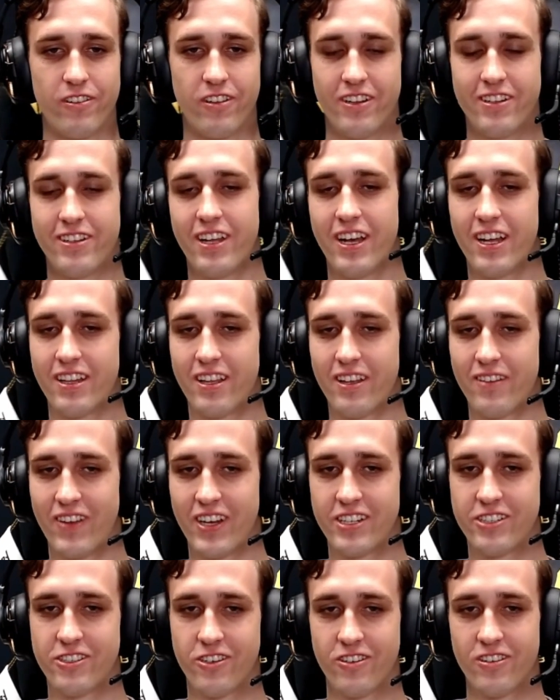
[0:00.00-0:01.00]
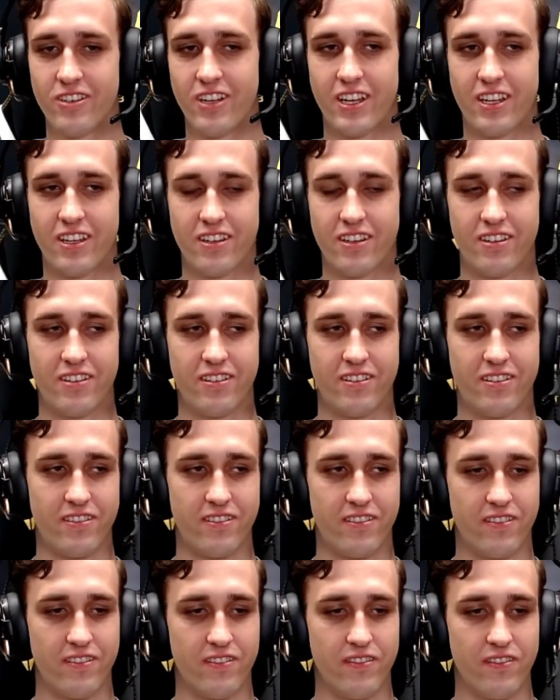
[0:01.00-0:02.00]
on that and make sure like
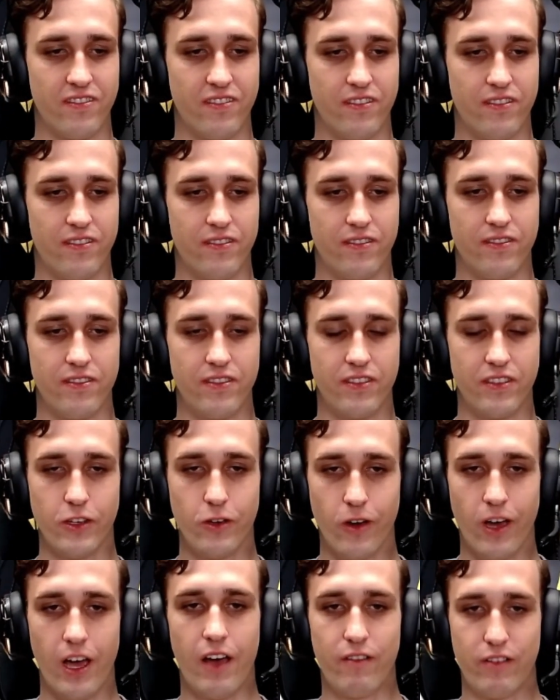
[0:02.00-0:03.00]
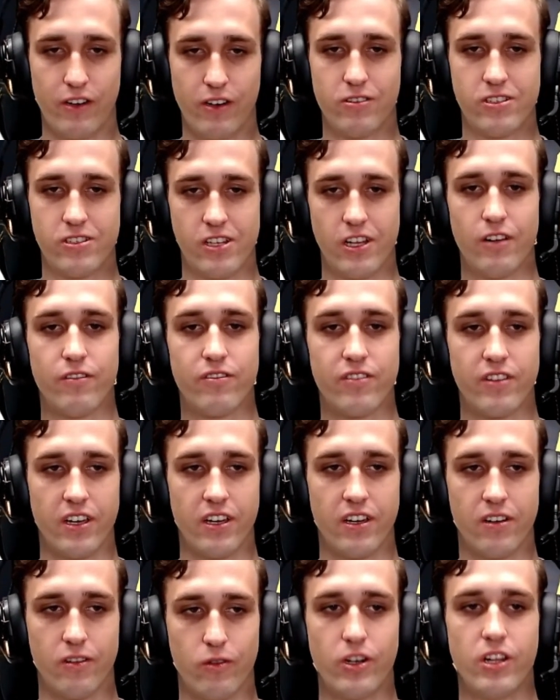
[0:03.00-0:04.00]
you have yourself
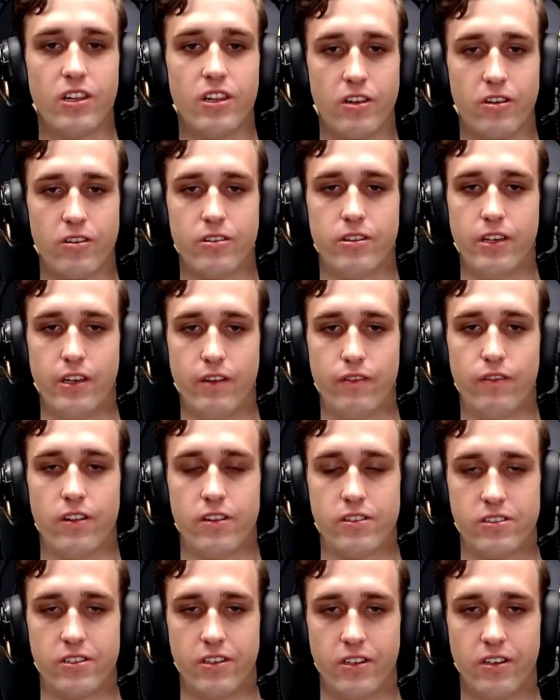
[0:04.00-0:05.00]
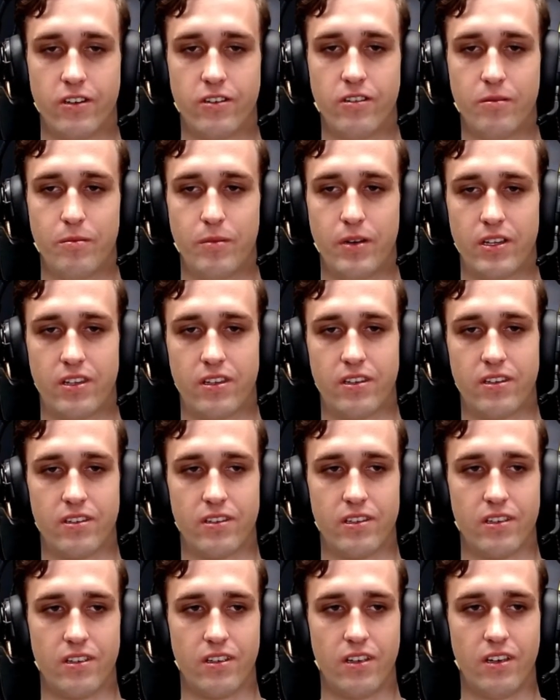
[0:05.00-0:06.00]
the really good defaults, But
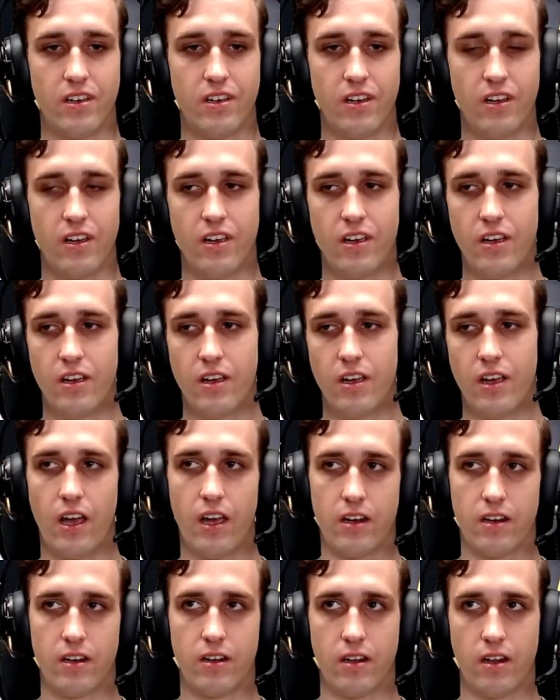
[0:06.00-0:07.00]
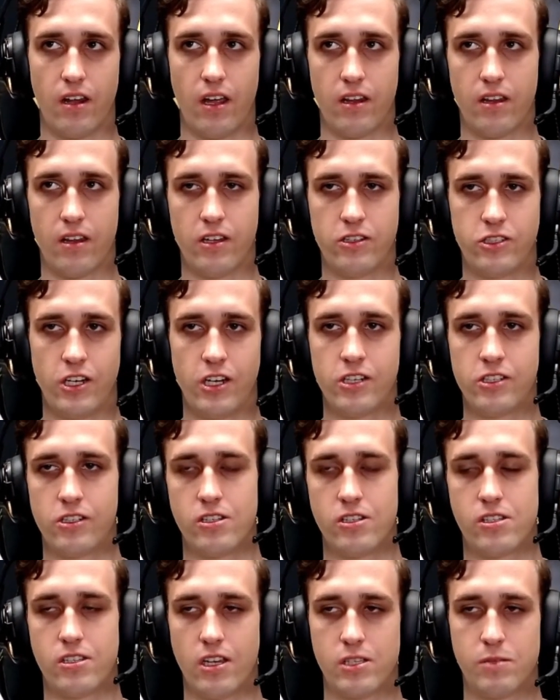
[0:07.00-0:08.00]
and the
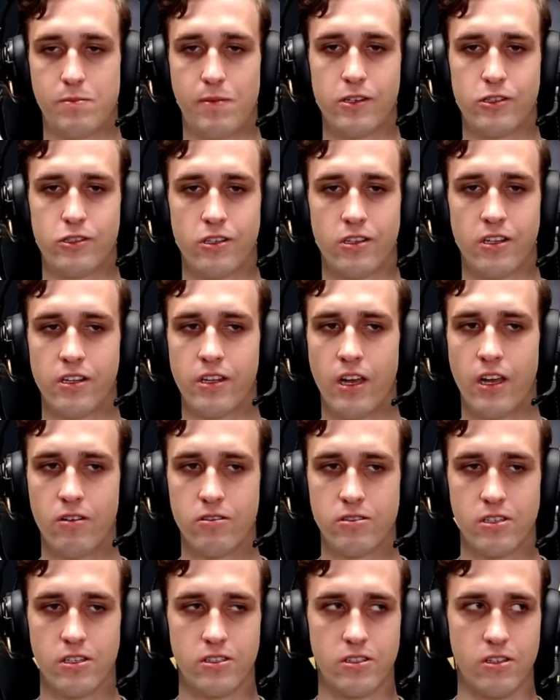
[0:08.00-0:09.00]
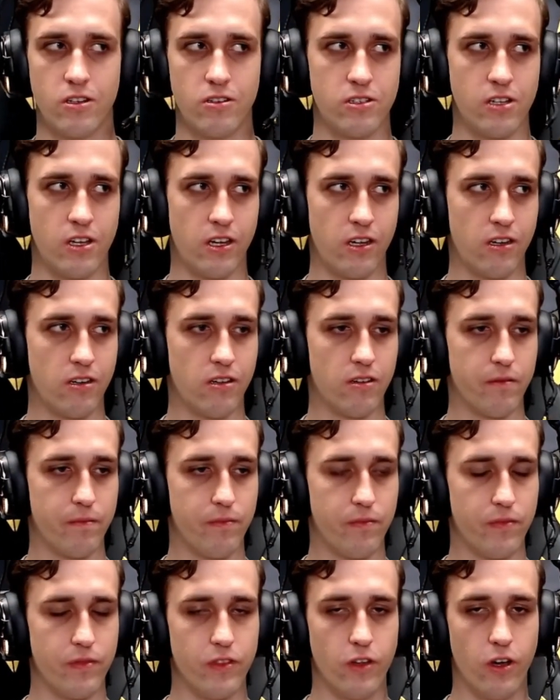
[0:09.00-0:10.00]
changes, especially now, since there's like
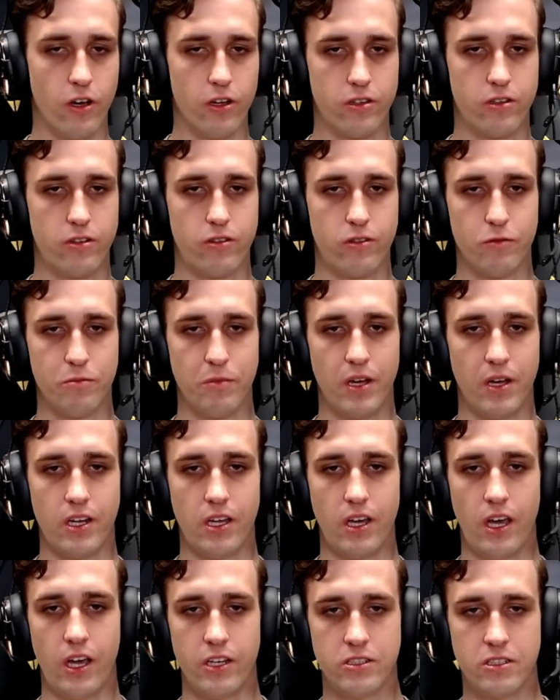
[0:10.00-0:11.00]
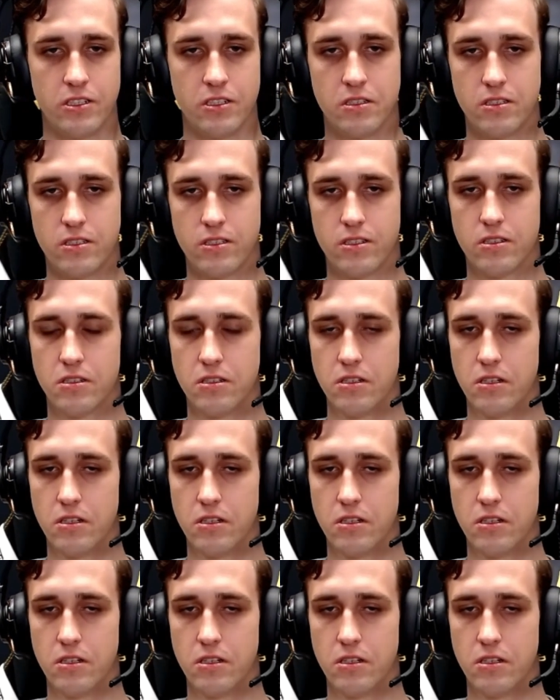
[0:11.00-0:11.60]
not too many agents,